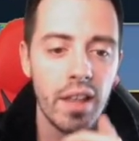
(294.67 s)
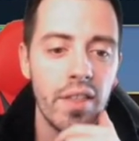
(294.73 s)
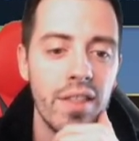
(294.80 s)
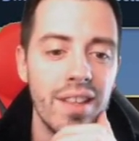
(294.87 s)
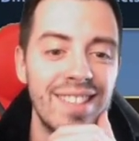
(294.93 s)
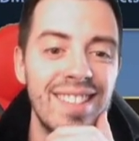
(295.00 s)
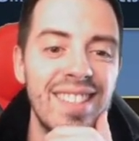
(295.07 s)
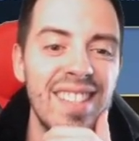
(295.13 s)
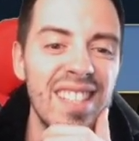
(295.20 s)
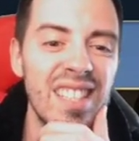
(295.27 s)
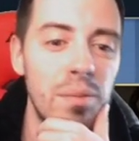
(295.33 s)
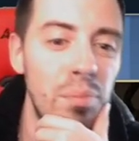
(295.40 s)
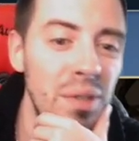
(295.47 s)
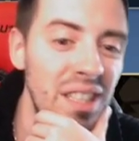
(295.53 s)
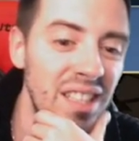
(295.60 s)

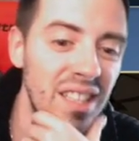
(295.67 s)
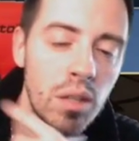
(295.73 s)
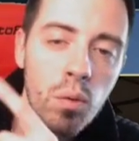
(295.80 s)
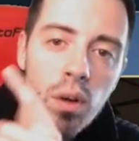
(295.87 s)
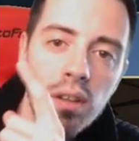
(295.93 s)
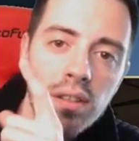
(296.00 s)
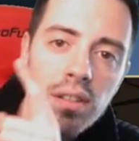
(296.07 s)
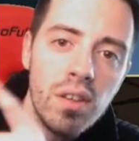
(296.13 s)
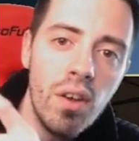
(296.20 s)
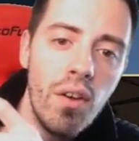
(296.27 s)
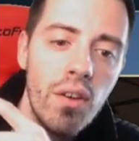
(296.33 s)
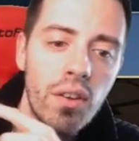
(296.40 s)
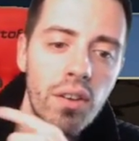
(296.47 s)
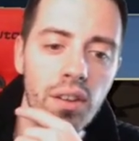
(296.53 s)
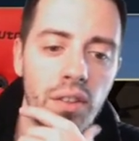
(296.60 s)
six bleeds in one
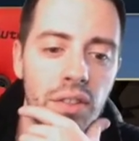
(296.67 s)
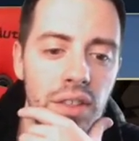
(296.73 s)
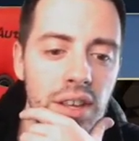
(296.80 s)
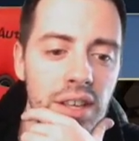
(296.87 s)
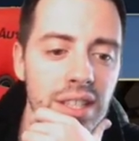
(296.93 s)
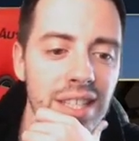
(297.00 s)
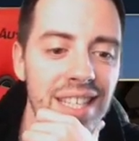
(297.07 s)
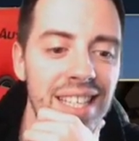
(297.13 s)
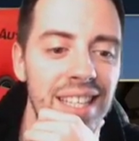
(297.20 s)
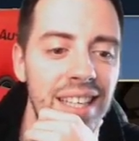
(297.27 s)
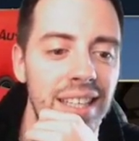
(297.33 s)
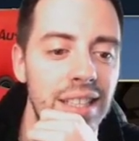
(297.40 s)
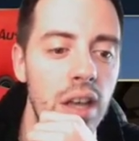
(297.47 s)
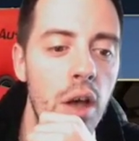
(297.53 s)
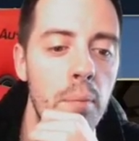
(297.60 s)
turn. This
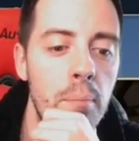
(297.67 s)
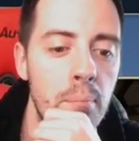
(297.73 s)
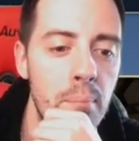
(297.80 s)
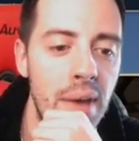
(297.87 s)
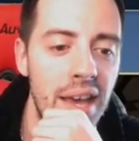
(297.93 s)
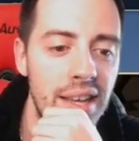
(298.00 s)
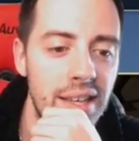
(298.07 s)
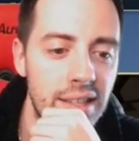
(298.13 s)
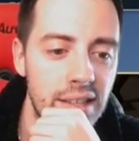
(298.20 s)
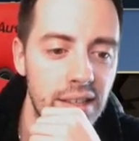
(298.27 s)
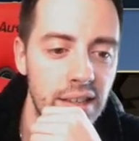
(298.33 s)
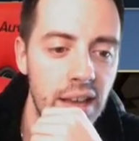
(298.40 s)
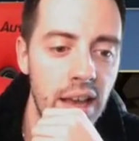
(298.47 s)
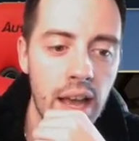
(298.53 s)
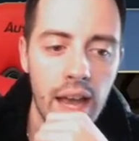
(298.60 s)
is
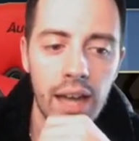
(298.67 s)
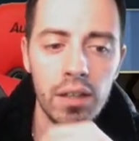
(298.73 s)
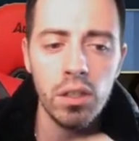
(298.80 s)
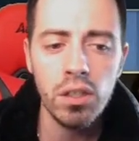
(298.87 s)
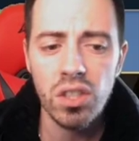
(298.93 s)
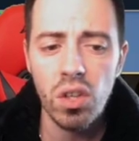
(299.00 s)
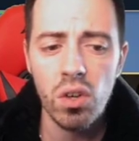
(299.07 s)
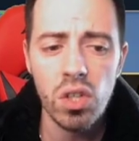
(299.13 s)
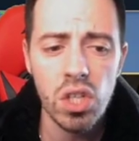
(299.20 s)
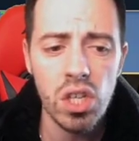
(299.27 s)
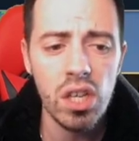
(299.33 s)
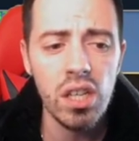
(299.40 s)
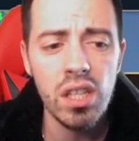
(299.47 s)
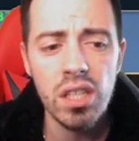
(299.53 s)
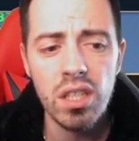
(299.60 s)
amazing. And also
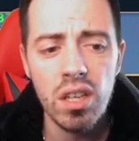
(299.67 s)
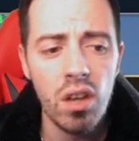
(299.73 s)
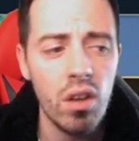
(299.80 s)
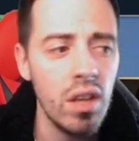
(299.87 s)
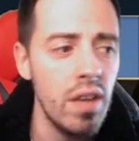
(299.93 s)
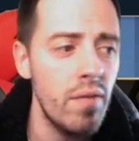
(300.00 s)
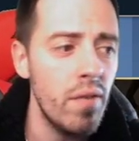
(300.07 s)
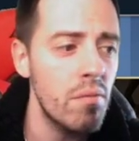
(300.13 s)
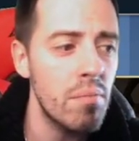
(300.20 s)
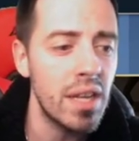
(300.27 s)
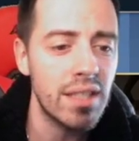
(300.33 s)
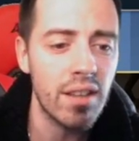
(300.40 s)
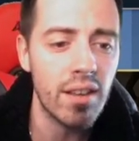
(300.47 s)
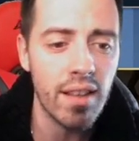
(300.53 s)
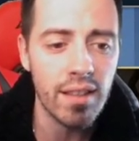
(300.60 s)
she is uh, even
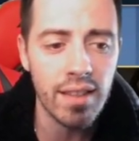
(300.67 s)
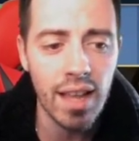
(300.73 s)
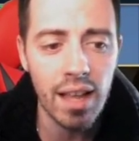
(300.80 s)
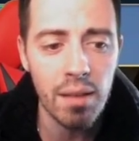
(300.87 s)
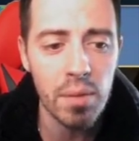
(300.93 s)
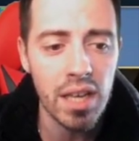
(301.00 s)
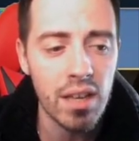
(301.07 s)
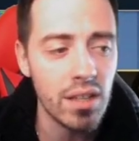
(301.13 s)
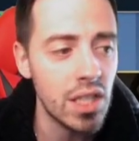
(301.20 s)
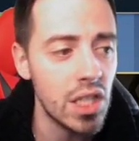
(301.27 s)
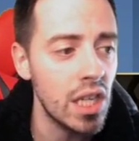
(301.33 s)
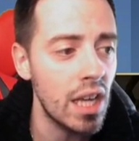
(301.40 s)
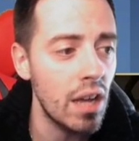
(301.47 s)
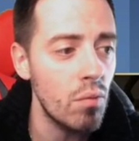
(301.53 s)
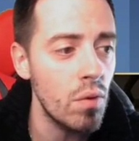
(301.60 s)
better than that because
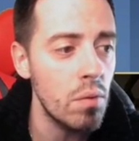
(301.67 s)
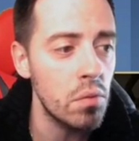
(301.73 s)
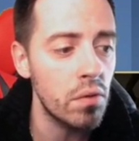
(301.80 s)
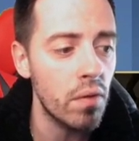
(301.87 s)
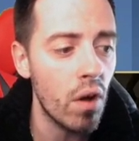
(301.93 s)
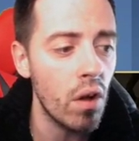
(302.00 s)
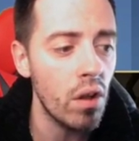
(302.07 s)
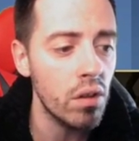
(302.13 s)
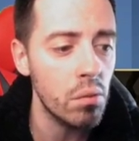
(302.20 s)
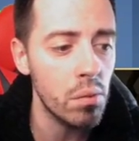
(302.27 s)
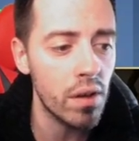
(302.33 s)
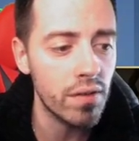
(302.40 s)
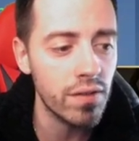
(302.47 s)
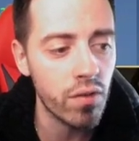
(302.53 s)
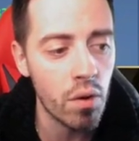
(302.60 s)
she can remove all the
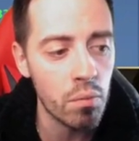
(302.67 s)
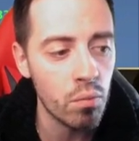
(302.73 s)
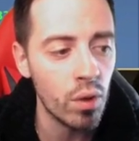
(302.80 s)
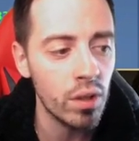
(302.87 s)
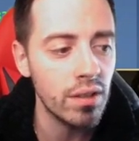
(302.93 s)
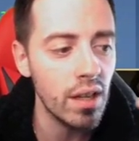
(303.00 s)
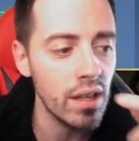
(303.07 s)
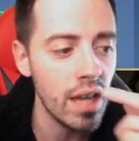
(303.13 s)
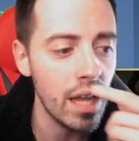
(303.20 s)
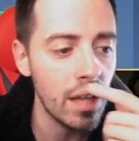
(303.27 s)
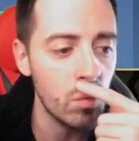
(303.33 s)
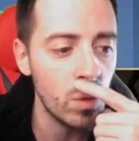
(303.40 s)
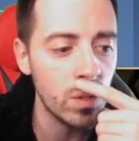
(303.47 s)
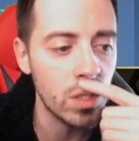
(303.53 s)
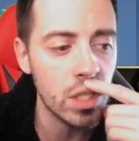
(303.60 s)
buffs from one
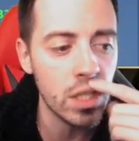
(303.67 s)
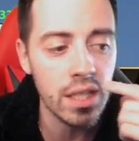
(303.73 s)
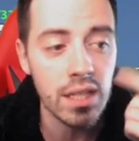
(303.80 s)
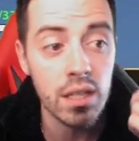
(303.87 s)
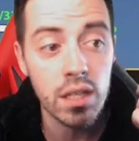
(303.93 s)
target once she is an